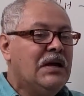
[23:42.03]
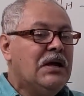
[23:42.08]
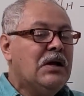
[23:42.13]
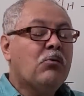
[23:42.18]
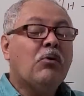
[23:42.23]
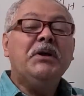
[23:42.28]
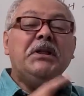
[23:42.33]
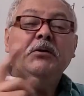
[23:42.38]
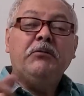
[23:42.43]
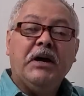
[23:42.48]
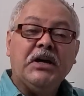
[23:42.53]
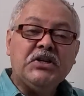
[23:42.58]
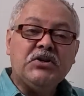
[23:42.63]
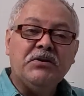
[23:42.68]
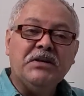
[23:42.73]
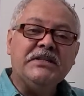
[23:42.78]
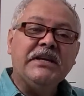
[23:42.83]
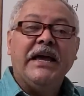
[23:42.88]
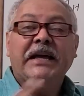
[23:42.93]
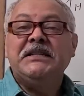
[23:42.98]
one direction
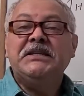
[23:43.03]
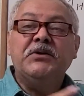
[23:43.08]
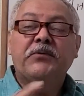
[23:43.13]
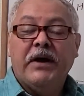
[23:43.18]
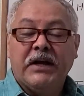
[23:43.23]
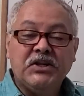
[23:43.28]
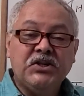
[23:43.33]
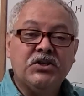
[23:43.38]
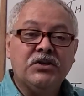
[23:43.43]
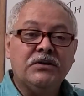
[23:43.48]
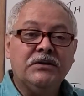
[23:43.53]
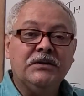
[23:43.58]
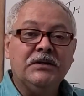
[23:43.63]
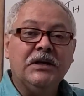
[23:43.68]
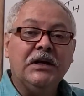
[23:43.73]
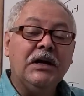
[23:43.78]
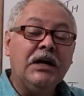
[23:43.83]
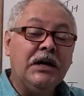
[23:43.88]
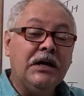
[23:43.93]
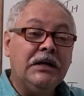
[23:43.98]
is x direction
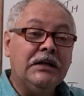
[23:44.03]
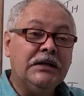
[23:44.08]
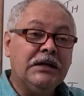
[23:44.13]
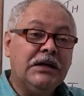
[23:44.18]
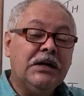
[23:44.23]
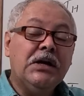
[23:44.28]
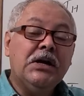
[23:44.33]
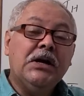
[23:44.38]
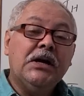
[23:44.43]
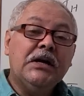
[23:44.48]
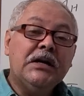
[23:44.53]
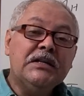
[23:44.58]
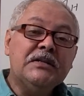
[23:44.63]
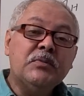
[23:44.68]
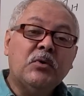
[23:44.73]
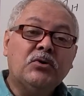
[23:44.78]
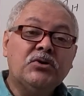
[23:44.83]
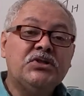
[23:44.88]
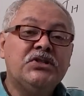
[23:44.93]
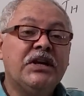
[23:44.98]
and
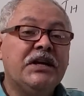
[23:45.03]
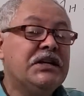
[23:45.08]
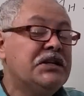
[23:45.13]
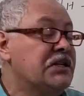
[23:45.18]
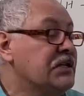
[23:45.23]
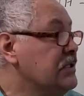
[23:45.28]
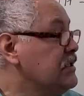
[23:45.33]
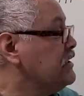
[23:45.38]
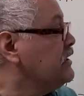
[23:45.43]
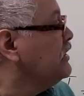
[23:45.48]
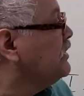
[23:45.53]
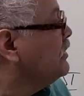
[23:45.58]
small changes,